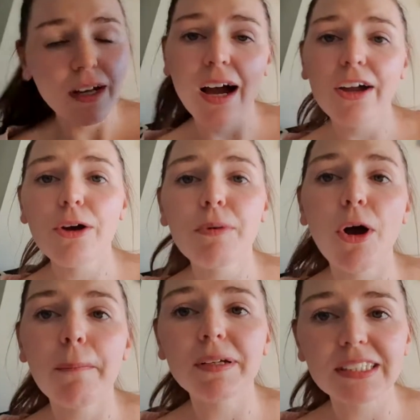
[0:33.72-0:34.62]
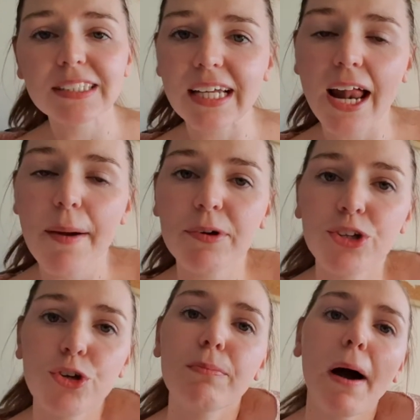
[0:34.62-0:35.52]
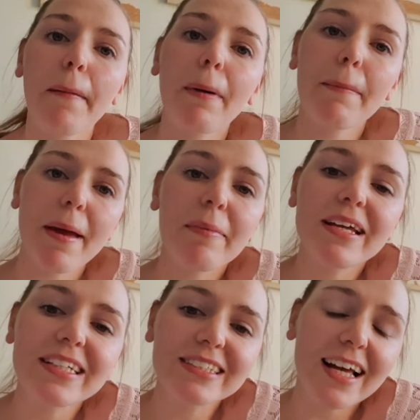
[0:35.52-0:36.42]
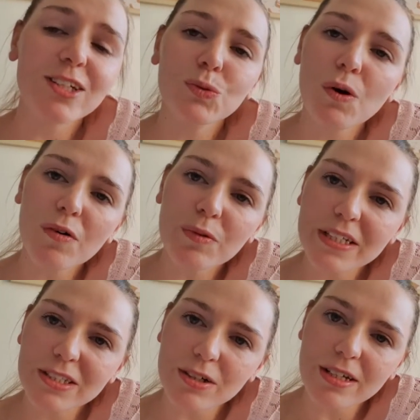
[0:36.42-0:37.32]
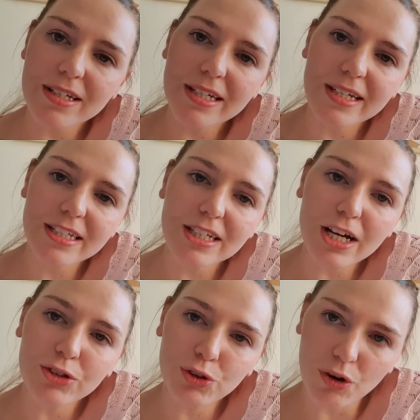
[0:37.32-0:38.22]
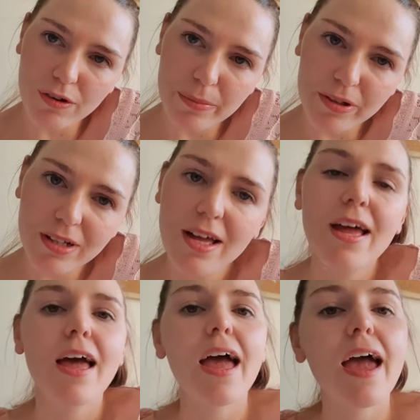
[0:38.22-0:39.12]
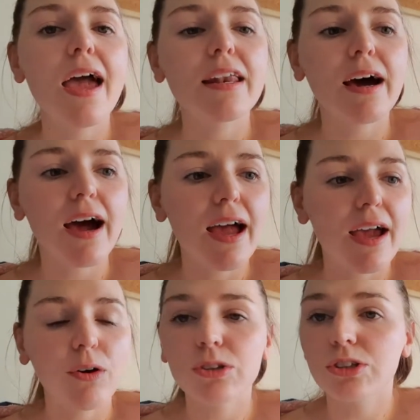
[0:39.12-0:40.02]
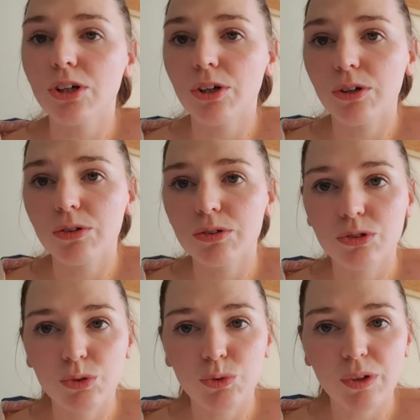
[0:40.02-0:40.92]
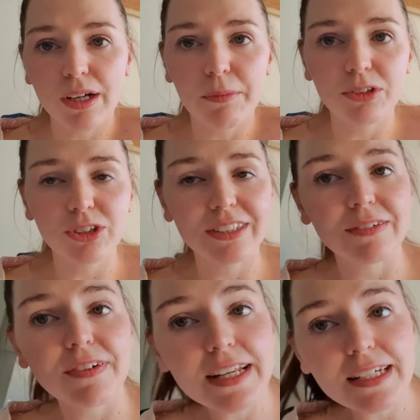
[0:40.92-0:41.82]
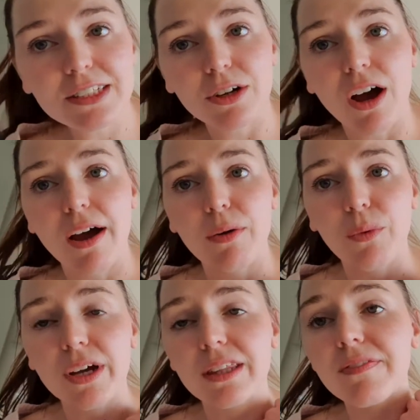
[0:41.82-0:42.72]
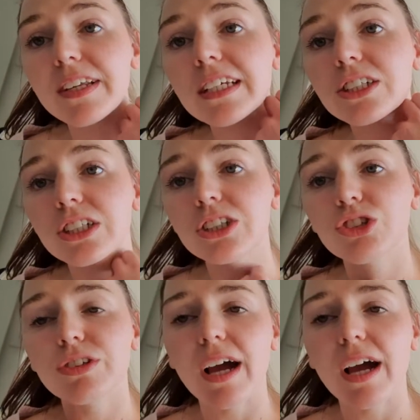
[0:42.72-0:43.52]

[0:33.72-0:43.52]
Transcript: I own my own business and I'm a new mom. My baby is now 12 weeks old and he is adorable. And I'm also into fitness, so I work in the fitness industry.